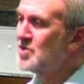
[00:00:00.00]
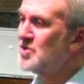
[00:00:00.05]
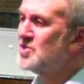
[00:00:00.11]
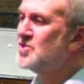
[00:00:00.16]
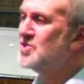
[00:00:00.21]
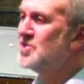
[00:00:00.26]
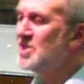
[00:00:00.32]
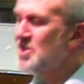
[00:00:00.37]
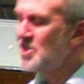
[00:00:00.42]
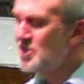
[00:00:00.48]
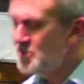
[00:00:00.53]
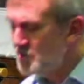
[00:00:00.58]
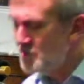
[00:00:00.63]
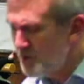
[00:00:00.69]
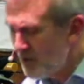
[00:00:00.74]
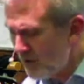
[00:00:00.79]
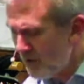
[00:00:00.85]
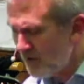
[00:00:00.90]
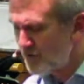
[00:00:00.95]
did
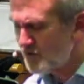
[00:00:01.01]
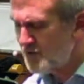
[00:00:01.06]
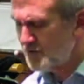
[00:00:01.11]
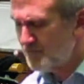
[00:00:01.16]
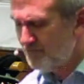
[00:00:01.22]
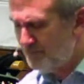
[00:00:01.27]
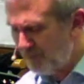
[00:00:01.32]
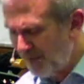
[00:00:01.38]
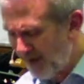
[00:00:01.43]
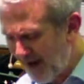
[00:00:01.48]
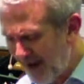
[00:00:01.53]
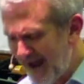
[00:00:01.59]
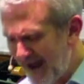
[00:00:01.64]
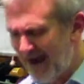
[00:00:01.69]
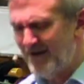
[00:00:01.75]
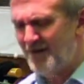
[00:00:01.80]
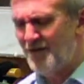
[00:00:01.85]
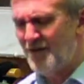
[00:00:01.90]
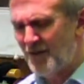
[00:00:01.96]
not
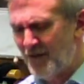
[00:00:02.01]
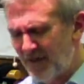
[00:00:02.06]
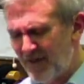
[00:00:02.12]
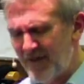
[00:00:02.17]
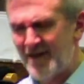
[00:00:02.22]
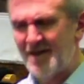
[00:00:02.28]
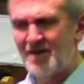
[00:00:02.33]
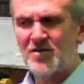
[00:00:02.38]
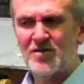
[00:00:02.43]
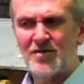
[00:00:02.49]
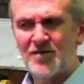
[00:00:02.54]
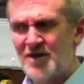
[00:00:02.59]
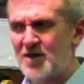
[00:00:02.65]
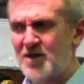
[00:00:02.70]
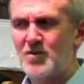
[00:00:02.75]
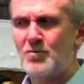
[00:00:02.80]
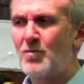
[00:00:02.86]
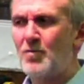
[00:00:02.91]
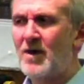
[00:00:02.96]
plan things
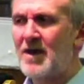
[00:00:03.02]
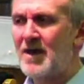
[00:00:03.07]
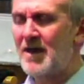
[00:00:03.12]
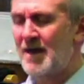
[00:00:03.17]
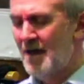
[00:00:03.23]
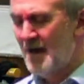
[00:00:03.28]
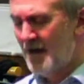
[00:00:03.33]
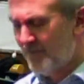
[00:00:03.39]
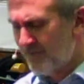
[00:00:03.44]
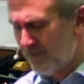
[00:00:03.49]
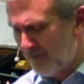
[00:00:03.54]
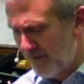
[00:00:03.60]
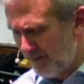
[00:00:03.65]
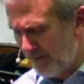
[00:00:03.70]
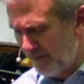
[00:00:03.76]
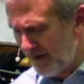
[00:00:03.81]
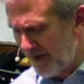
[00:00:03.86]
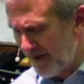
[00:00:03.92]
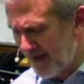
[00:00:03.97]
this way from the
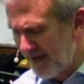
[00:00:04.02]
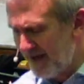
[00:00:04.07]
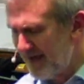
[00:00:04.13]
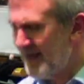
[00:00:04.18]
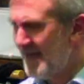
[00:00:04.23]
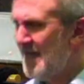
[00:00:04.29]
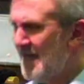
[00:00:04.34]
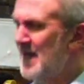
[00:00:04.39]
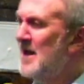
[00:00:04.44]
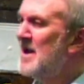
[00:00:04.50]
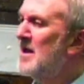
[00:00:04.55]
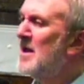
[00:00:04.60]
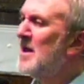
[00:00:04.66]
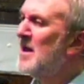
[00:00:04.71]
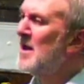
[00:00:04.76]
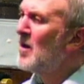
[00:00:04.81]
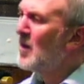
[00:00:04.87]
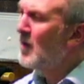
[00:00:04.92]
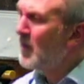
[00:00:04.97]
beginning.
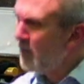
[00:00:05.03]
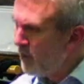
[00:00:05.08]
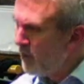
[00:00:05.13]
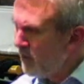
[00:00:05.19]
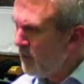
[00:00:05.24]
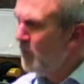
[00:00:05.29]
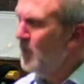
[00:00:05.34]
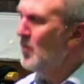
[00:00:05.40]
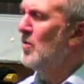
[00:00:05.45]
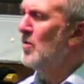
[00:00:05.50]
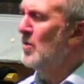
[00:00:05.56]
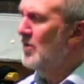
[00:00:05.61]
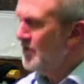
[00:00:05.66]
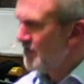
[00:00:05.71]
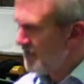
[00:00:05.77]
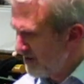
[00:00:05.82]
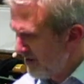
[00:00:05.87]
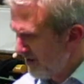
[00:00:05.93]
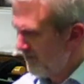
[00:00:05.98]
All
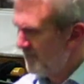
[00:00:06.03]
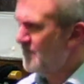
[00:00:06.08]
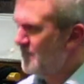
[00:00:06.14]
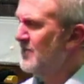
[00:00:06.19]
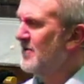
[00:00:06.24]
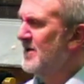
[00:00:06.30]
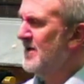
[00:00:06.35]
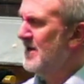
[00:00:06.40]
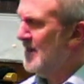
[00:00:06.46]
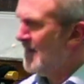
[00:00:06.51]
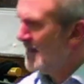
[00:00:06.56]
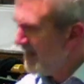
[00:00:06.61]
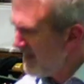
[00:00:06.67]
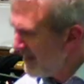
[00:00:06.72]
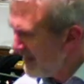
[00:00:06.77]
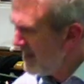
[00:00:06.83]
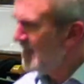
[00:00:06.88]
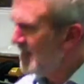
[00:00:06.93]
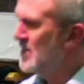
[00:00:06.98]
suffering
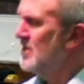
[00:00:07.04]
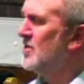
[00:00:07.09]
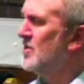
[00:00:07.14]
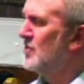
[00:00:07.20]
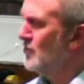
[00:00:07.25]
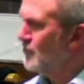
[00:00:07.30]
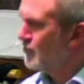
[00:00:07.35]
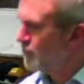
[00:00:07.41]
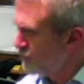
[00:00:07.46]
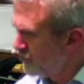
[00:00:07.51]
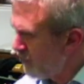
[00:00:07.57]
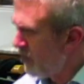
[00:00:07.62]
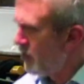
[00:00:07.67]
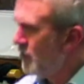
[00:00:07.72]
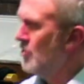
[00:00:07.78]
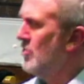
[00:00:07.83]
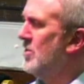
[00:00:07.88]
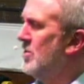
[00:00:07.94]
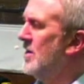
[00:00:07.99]
is
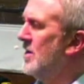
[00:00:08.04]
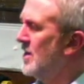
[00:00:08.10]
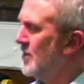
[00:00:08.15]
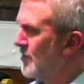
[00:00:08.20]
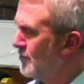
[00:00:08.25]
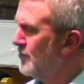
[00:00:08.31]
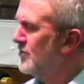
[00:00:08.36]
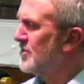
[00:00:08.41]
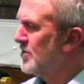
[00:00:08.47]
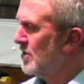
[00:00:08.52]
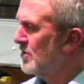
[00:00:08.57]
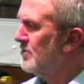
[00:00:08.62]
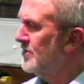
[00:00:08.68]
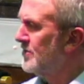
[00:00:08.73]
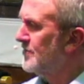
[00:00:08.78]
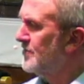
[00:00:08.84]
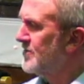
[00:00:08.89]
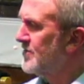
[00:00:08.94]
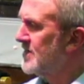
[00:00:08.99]
wrong and a result
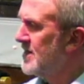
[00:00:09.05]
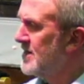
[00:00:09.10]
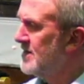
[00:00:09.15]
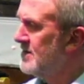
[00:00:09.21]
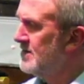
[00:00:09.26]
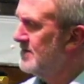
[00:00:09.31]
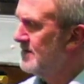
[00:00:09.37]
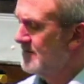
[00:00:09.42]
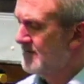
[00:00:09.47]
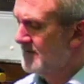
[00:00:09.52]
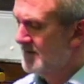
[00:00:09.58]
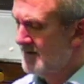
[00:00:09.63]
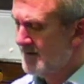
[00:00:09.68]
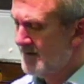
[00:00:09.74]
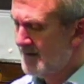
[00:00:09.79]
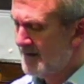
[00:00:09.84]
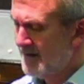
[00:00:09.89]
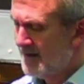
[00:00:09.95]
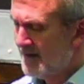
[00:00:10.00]
of sin.
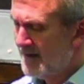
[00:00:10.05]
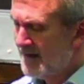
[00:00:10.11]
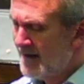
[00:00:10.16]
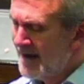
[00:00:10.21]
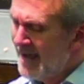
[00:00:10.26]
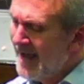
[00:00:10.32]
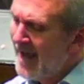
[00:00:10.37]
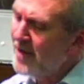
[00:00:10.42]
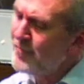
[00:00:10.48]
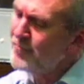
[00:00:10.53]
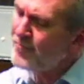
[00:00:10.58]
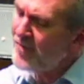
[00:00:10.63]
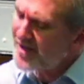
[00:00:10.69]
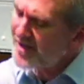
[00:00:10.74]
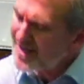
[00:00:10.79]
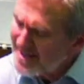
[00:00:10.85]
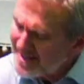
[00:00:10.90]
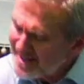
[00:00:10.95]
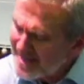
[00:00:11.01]
And
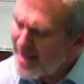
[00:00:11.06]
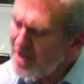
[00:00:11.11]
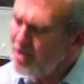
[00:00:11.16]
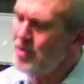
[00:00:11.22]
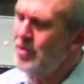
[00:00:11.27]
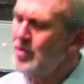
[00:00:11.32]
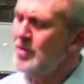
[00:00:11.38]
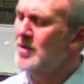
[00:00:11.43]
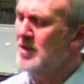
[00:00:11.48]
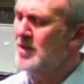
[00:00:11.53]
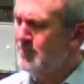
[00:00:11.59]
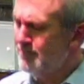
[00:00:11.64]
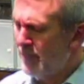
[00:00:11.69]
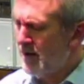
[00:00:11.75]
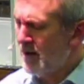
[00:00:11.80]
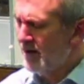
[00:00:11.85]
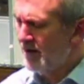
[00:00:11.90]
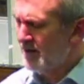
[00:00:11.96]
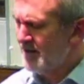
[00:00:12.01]
resignation is
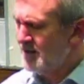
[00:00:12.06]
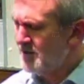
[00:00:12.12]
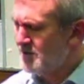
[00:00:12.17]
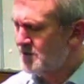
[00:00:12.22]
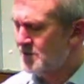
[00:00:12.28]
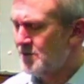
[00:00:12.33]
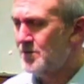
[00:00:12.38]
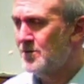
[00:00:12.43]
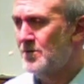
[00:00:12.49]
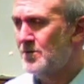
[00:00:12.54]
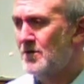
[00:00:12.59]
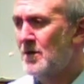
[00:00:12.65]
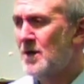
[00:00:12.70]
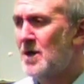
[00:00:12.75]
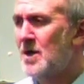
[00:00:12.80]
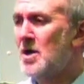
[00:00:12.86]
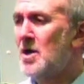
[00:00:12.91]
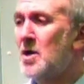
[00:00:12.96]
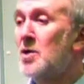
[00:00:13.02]
partly true.
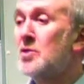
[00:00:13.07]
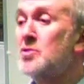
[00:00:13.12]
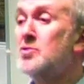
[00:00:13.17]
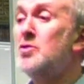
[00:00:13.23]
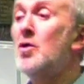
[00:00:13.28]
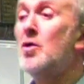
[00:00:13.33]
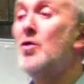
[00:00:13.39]
God